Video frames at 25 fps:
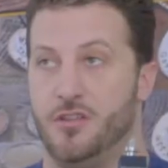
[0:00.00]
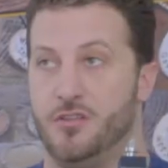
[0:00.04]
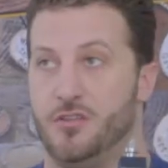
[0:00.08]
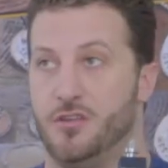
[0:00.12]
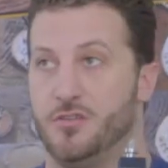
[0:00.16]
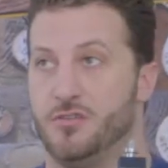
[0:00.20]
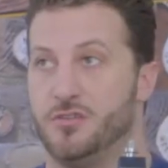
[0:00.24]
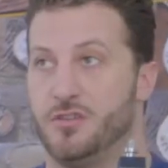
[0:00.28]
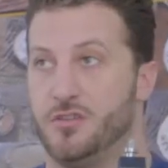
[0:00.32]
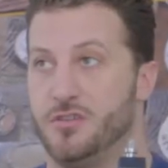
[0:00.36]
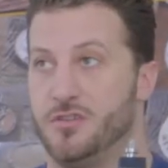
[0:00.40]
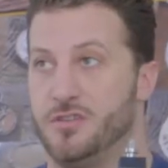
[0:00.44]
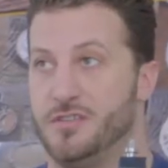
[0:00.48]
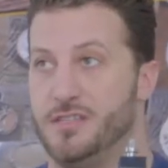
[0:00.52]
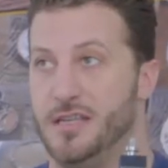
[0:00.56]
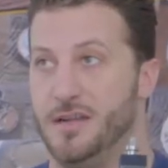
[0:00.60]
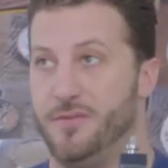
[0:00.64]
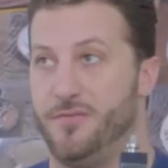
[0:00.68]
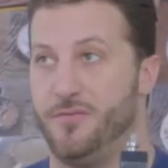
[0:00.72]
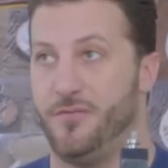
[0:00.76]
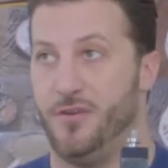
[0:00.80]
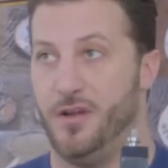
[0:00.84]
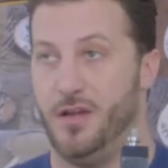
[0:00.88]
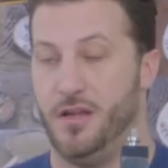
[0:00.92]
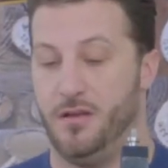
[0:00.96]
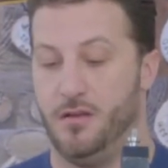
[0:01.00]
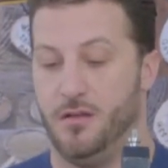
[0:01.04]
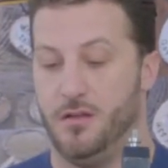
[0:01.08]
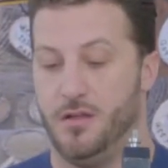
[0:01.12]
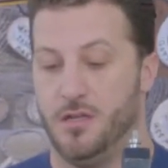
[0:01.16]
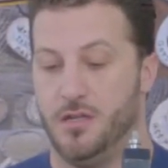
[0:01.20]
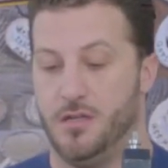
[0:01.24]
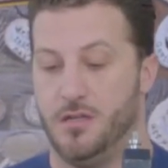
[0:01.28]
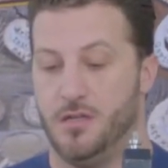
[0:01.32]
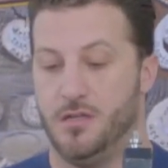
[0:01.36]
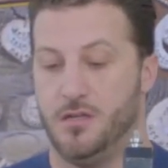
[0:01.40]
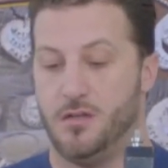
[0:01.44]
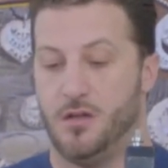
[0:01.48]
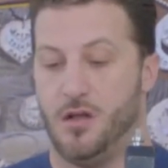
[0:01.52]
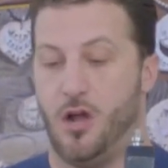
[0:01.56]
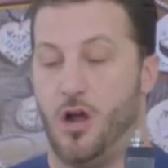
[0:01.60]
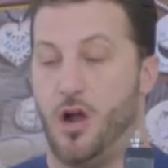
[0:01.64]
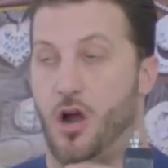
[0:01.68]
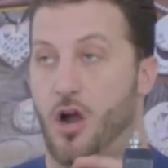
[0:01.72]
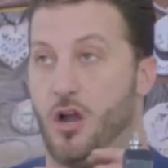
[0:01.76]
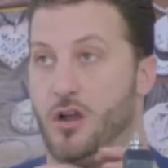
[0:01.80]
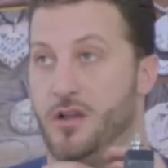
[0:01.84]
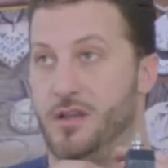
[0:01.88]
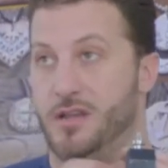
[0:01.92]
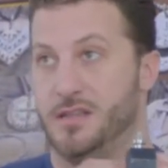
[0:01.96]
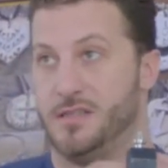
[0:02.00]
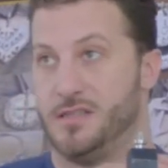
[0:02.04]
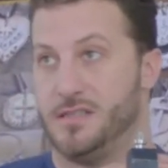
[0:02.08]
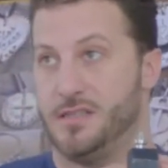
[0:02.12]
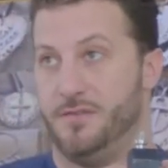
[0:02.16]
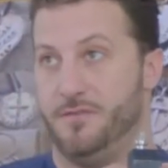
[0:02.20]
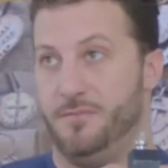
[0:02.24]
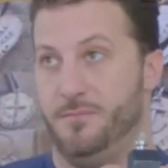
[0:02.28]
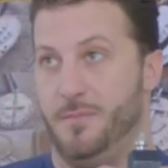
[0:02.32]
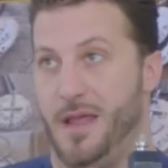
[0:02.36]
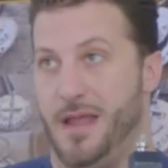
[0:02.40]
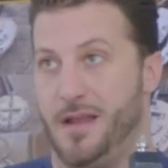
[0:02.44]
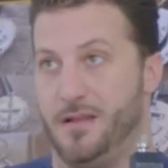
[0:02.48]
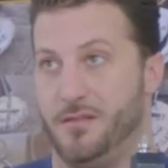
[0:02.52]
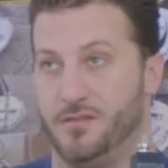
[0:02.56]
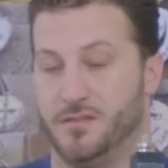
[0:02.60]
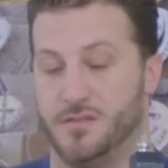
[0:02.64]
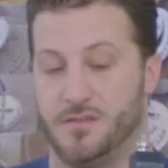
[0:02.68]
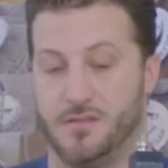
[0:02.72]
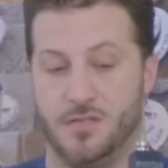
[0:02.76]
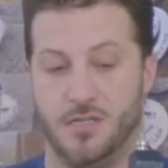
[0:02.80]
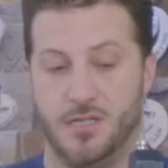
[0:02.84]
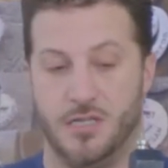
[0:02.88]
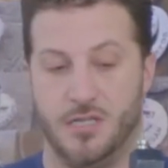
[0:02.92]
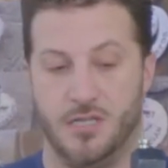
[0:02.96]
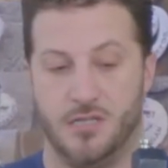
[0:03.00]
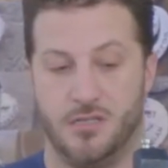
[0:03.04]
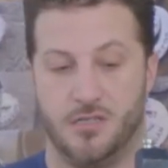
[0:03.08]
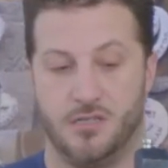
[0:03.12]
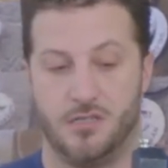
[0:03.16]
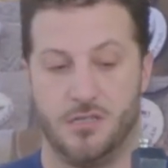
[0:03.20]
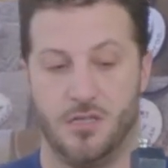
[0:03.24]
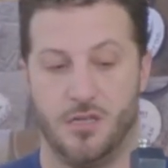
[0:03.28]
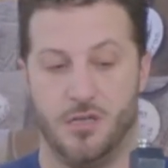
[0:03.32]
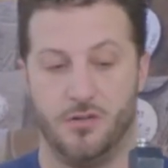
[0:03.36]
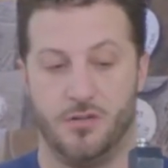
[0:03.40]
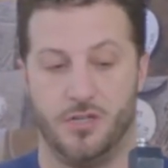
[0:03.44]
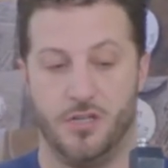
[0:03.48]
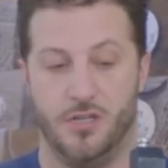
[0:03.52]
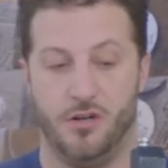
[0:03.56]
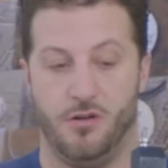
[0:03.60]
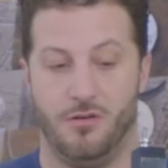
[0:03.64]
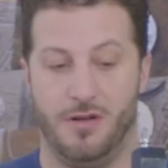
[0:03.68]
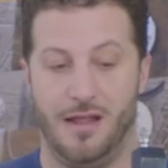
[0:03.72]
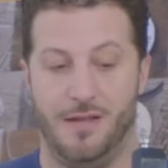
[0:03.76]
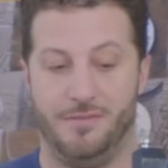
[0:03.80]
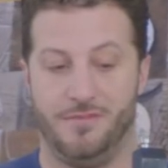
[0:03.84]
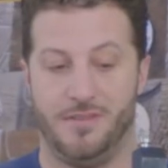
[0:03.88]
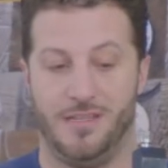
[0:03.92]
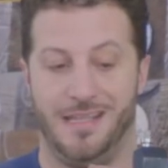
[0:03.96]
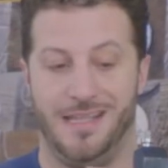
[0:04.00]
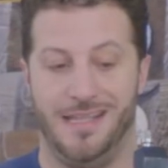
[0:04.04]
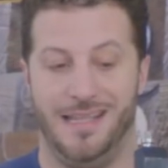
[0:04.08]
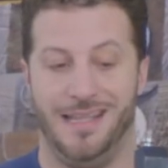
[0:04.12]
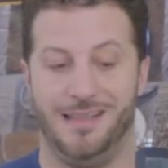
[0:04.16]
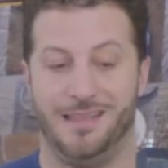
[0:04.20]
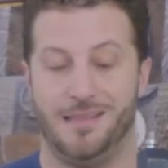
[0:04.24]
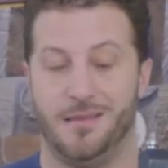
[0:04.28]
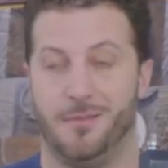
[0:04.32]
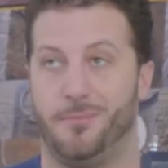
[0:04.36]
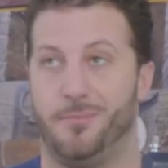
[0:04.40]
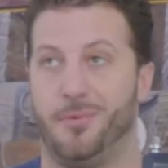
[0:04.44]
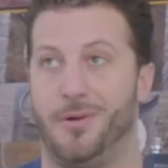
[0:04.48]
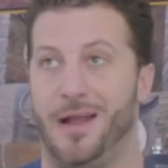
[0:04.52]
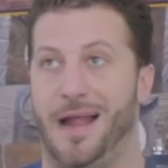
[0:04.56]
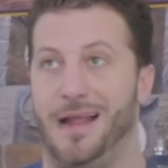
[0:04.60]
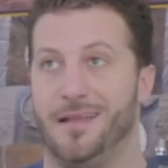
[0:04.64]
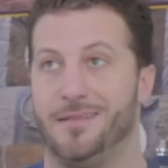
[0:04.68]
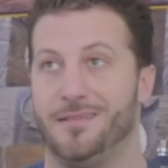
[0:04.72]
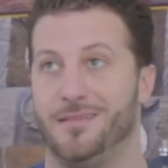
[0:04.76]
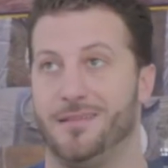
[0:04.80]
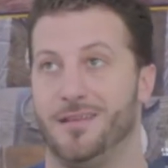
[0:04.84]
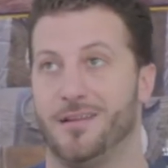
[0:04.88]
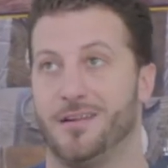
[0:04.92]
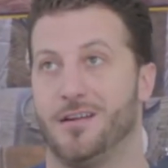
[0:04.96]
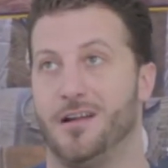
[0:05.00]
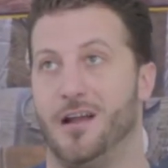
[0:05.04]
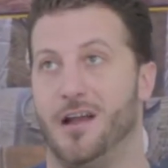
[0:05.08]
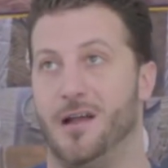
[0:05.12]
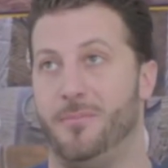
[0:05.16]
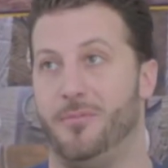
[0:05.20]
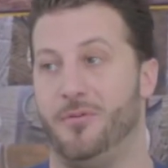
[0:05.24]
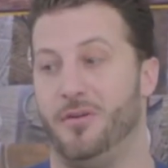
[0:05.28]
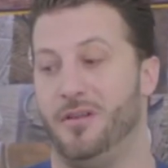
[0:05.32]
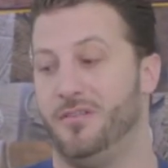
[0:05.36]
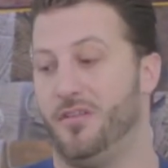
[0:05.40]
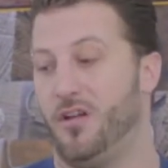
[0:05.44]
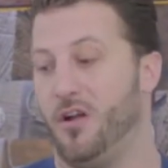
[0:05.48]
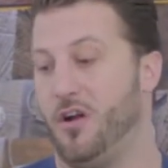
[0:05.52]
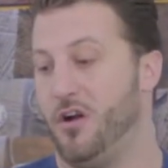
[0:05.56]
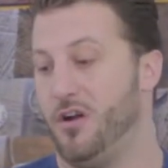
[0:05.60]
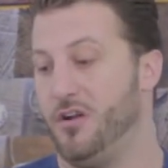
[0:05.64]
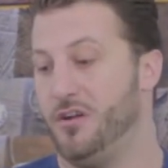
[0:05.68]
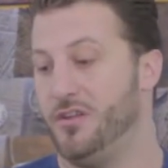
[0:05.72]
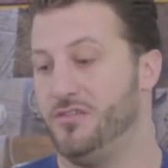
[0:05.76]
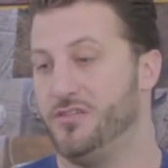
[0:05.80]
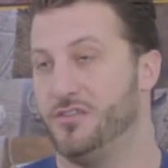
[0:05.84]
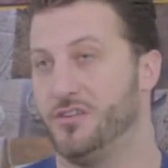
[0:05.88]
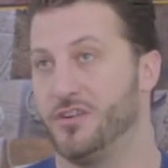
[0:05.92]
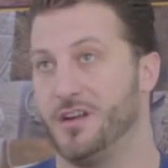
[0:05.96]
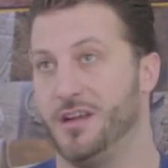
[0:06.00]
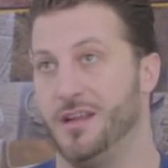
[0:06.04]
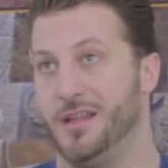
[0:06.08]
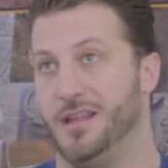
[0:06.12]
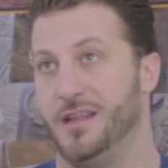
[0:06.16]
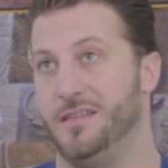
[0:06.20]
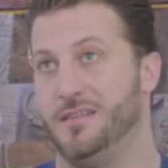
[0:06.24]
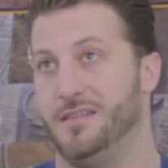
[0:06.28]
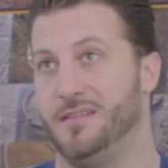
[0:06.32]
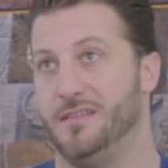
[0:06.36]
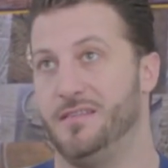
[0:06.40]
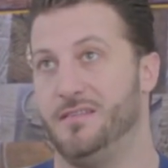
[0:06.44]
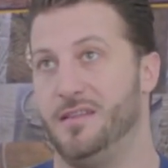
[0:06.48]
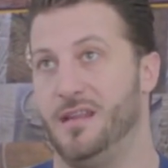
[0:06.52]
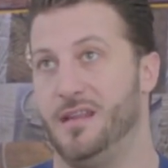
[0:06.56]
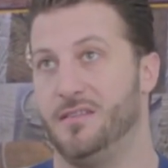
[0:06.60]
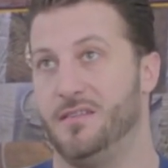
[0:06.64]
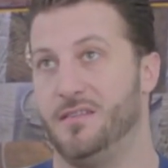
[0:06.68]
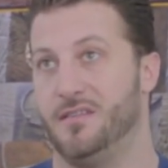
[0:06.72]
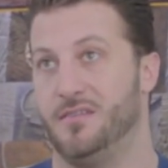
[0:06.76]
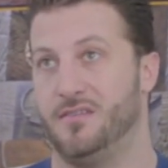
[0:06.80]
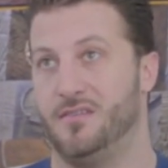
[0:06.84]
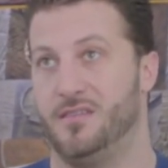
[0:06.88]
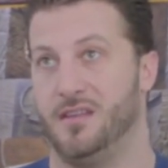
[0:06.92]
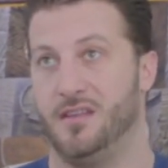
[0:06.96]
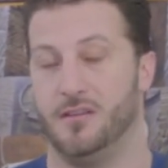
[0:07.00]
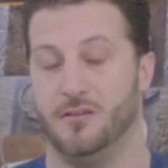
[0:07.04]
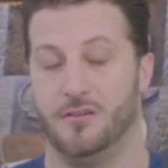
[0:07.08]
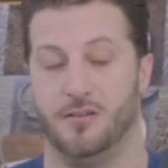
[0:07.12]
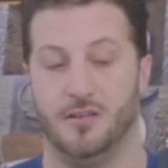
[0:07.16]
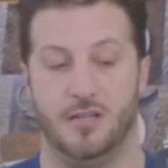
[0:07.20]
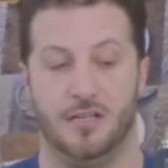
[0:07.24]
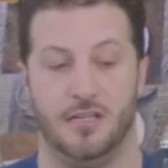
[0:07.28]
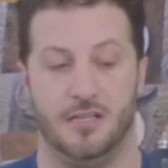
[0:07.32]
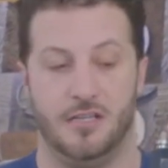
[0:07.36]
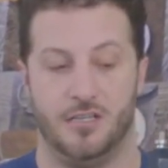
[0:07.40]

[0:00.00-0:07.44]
Those are different hardness of metals. So you don't have to hit the brass and the copper as hard as you're going to hit the stainless steel.